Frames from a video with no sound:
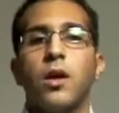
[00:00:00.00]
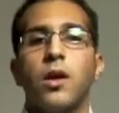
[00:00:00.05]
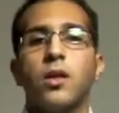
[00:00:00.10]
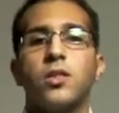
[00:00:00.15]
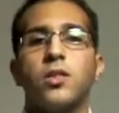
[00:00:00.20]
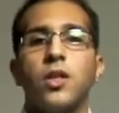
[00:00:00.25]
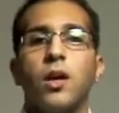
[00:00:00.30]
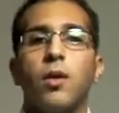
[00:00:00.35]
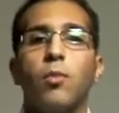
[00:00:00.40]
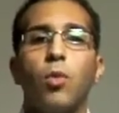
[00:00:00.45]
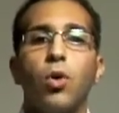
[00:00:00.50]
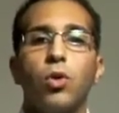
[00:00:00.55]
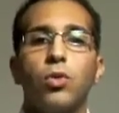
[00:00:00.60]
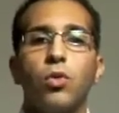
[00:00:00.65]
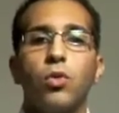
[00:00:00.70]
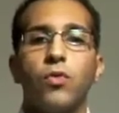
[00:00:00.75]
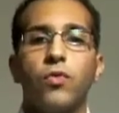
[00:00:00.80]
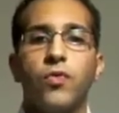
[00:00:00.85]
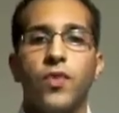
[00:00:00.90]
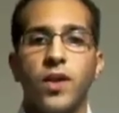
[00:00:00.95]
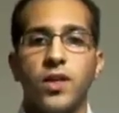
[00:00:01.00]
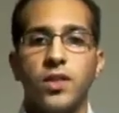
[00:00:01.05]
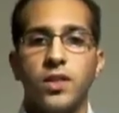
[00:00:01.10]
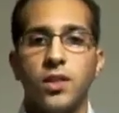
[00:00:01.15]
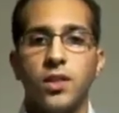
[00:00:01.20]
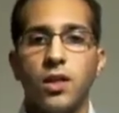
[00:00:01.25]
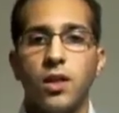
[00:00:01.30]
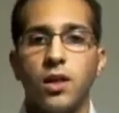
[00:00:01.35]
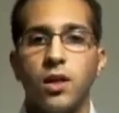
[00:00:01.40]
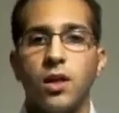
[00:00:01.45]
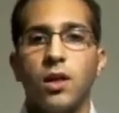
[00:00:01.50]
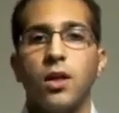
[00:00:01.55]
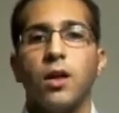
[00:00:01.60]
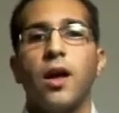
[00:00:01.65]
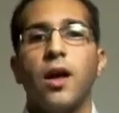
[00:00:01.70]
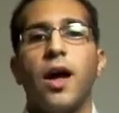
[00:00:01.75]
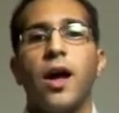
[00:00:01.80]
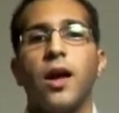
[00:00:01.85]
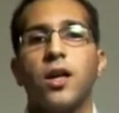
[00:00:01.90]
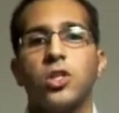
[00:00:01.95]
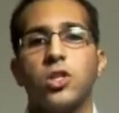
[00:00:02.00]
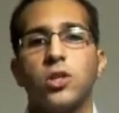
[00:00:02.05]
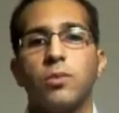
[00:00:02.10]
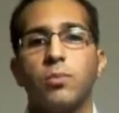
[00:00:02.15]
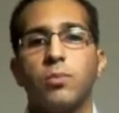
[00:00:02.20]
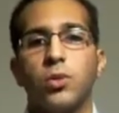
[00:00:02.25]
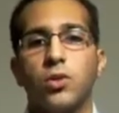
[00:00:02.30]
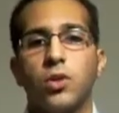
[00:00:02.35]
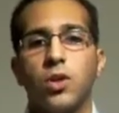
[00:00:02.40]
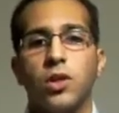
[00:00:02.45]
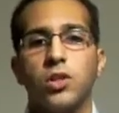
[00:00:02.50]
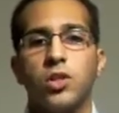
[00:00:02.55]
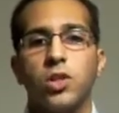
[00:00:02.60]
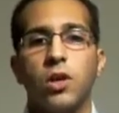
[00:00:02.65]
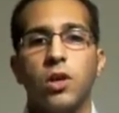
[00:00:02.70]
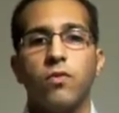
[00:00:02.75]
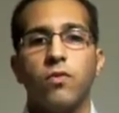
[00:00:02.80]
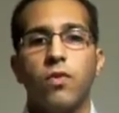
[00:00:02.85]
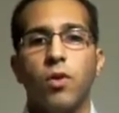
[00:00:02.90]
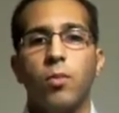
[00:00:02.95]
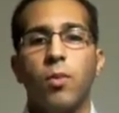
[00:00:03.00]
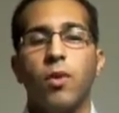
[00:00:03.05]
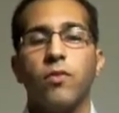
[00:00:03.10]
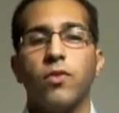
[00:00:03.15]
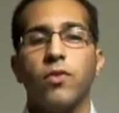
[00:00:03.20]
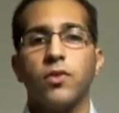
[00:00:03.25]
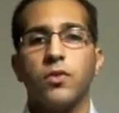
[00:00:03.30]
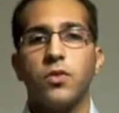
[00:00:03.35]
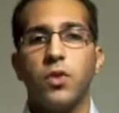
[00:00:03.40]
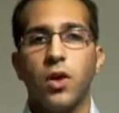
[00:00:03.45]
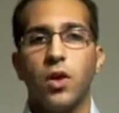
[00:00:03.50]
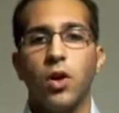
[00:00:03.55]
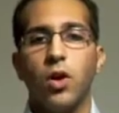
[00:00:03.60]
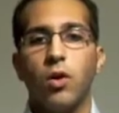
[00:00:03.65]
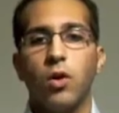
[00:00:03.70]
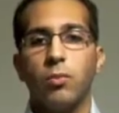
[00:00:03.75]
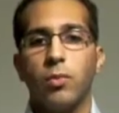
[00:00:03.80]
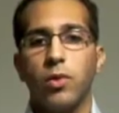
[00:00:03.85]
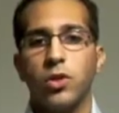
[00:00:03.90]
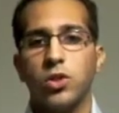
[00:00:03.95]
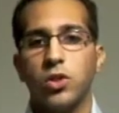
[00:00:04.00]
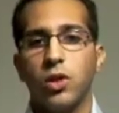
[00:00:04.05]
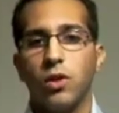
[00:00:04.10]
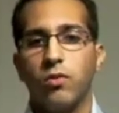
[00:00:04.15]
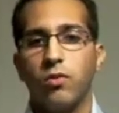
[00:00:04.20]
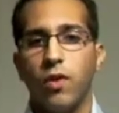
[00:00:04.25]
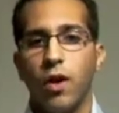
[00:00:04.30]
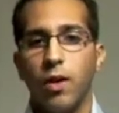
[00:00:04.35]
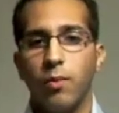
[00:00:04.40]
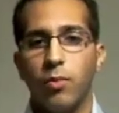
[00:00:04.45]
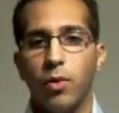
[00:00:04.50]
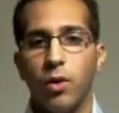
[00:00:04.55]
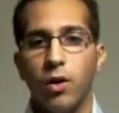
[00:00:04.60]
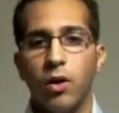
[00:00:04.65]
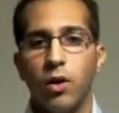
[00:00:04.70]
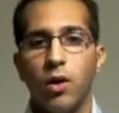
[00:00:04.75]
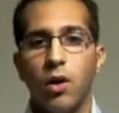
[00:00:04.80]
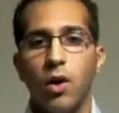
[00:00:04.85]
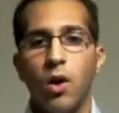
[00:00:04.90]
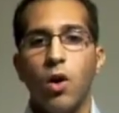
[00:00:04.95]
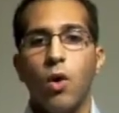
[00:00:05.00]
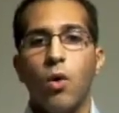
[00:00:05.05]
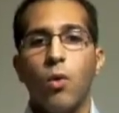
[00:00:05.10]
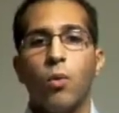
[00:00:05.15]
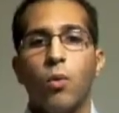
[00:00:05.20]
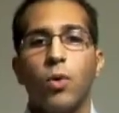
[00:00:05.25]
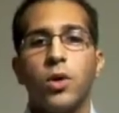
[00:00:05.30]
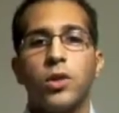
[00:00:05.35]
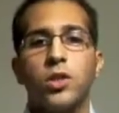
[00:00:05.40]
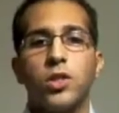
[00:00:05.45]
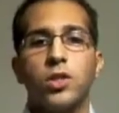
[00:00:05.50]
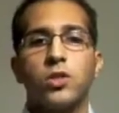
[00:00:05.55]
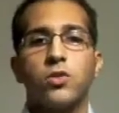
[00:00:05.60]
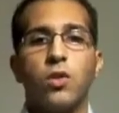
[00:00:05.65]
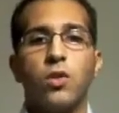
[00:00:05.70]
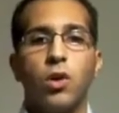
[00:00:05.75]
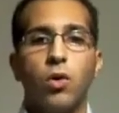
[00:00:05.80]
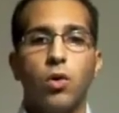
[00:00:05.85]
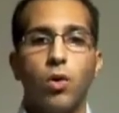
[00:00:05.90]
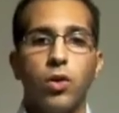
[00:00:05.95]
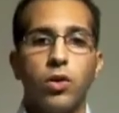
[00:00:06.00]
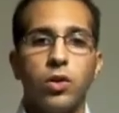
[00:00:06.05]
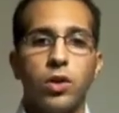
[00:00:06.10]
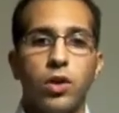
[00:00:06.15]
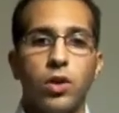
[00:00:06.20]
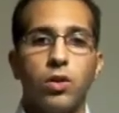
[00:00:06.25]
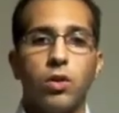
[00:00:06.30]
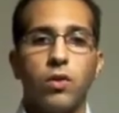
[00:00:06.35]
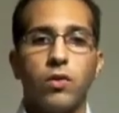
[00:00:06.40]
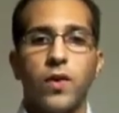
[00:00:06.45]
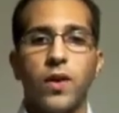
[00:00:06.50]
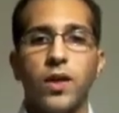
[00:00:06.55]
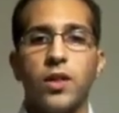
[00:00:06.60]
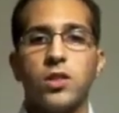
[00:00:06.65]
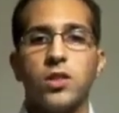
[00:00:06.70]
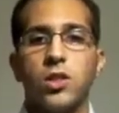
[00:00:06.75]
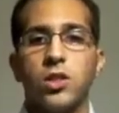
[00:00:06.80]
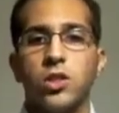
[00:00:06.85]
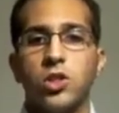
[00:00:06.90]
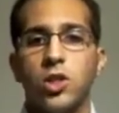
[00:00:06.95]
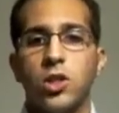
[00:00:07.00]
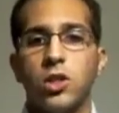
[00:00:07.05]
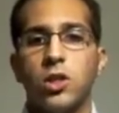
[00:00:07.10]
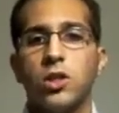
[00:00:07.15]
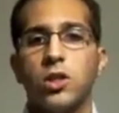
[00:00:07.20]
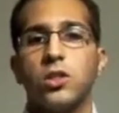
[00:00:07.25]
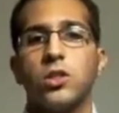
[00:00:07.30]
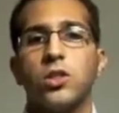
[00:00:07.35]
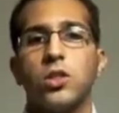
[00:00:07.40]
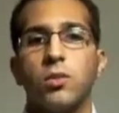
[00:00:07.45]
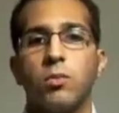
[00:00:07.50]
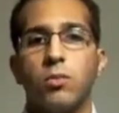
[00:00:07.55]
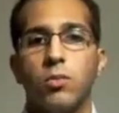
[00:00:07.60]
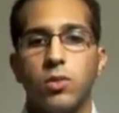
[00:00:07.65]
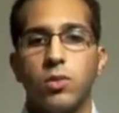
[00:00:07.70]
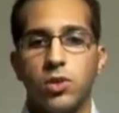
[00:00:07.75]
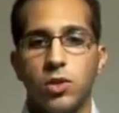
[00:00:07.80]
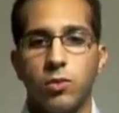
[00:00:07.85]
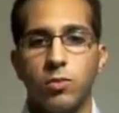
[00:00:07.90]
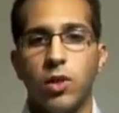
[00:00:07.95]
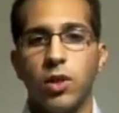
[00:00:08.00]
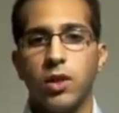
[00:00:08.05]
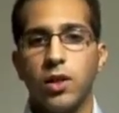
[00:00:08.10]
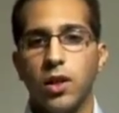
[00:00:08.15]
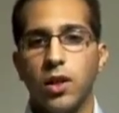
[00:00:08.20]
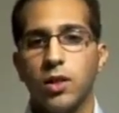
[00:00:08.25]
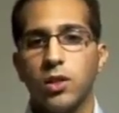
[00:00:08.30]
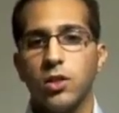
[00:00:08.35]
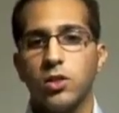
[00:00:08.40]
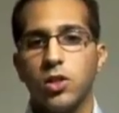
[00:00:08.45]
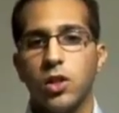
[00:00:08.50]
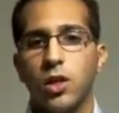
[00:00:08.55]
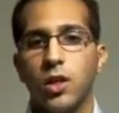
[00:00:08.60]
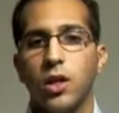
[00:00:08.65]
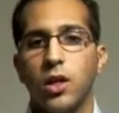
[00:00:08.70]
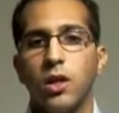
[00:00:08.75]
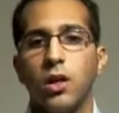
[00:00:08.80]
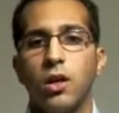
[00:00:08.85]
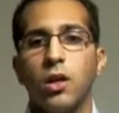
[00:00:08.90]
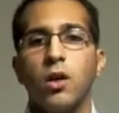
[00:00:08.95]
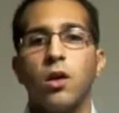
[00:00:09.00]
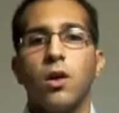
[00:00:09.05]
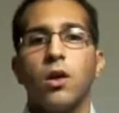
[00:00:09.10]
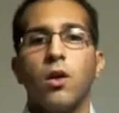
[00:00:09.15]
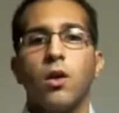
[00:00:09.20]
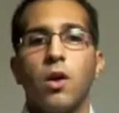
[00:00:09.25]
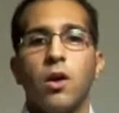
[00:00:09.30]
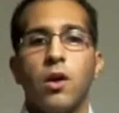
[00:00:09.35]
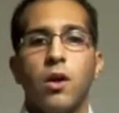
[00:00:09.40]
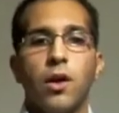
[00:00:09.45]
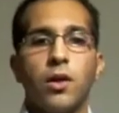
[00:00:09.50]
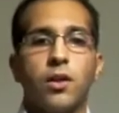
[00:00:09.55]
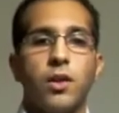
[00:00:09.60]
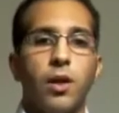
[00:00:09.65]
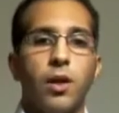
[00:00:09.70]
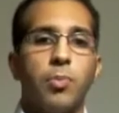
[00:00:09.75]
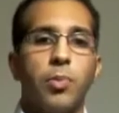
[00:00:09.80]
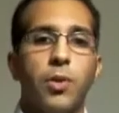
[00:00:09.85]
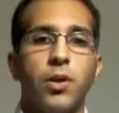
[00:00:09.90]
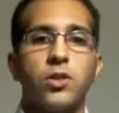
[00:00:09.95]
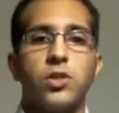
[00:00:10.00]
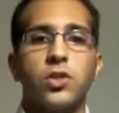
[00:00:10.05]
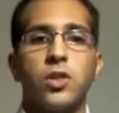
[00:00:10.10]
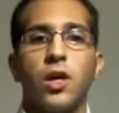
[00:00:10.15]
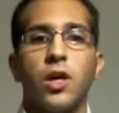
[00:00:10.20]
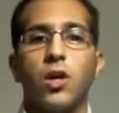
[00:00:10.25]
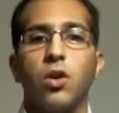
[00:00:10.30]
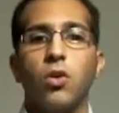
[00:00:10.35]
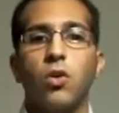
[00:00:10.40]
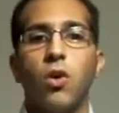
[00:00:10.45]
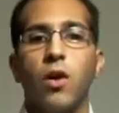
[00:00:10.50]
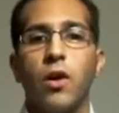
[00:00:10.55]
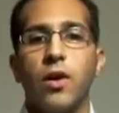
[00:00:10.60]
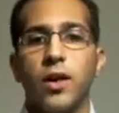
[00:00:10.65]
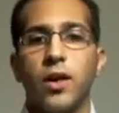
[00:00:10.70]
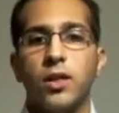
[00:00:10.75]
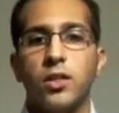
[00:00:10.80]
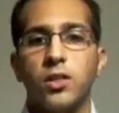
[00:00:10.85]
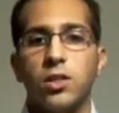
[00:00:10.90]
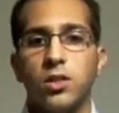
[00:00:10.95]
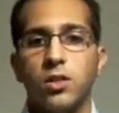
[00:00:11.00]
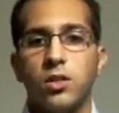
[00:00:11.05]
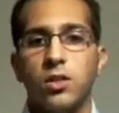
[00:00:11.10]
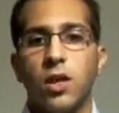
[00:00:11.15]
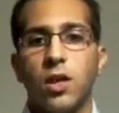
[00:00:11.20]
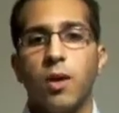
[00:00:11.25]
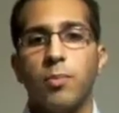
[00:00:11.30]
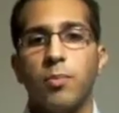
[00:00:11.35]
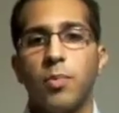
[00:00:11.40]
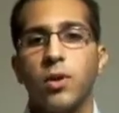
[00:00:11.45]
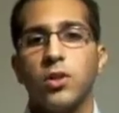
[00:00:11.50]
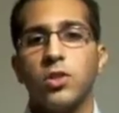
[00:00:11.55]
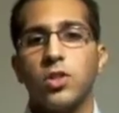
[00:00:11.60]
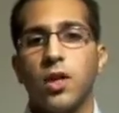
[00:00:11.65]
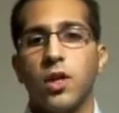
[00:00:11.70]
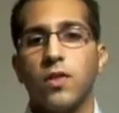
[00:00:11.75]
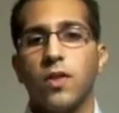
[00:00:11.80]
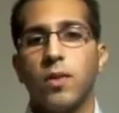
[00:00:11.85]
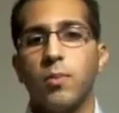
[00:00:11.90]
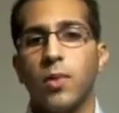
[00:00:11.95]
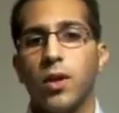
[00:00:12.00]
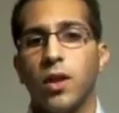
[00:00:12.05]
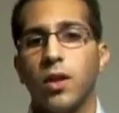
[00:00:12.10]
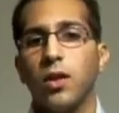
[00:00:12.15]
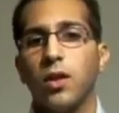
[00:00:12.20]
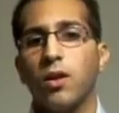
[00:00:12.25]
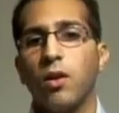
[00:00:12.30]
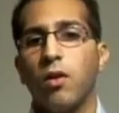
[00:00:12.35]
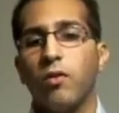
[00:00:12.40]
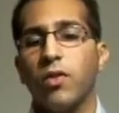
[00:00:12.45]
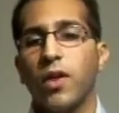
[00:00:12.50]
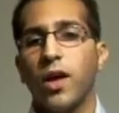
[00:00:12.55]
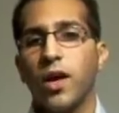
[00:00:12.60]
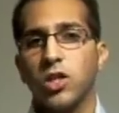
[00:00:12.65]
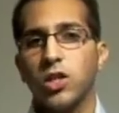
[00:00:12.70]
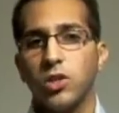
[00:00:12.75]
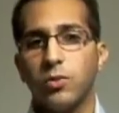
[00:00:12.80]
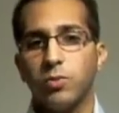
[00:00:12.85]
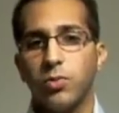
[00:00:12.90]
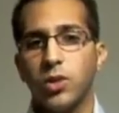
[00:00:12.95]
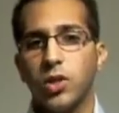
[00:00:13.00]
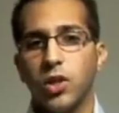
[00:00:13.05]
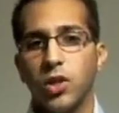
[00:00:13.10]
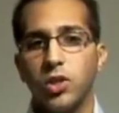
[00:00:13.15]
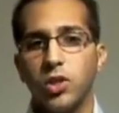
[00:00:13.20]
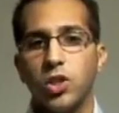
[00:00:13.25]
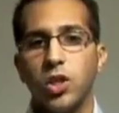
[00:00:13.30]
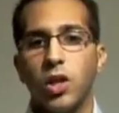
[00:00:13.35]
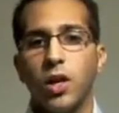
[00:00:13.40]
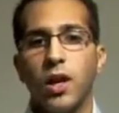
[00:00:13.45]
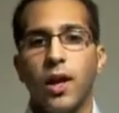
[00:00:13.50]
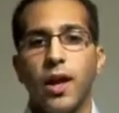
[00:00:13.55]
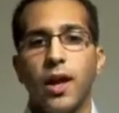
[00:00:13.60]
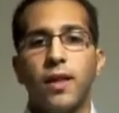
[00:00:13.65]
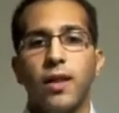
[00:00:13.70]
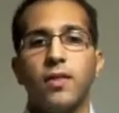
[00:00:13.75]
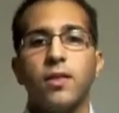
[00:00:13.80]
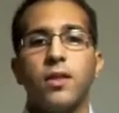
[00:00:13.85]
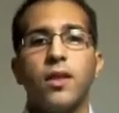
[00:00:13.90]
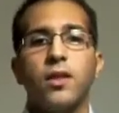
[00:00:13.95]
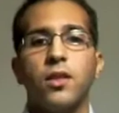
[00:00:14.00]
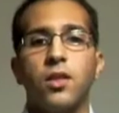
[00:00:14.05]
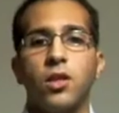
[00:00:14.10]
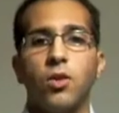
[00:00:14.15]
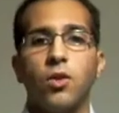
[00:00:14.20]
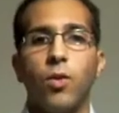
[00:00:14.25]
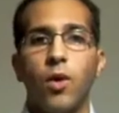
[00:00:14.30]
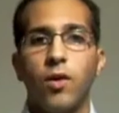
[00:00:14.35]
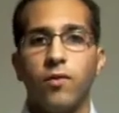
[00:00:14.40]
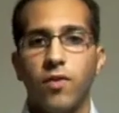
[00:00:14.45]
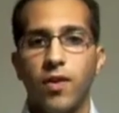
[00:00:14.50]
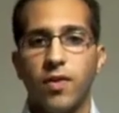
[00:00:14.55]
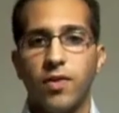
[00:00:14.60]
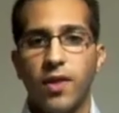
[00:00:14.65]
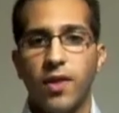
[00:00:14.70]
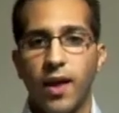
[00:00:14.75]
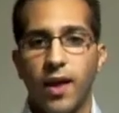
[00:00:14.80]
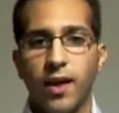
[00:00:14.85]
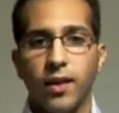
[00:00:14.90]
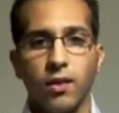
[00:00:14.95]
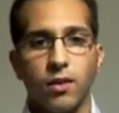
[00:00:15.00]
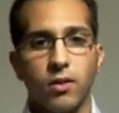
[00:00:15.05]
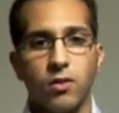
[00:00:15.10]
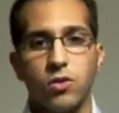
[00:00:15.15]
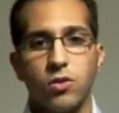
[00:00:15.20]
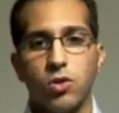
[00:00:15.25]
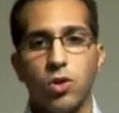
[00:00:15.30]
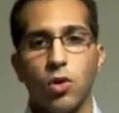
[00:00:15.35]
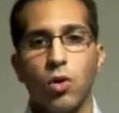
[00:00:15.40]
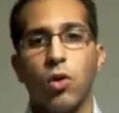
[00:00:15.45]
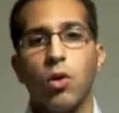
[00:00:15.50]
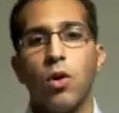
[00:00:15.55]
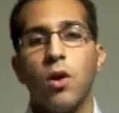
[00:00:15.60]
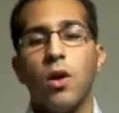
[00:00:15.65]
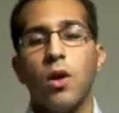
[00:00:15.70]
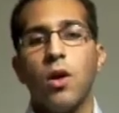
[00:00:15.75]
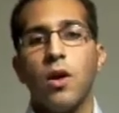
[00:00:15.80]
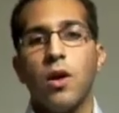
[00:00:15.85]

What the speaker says: It's a monophasic action potential from a ventricular muscle fiber, which is recorded on the ECG simultaneously. It appears, the QRS appears at the beginning of the action potential and the T wave at the end. So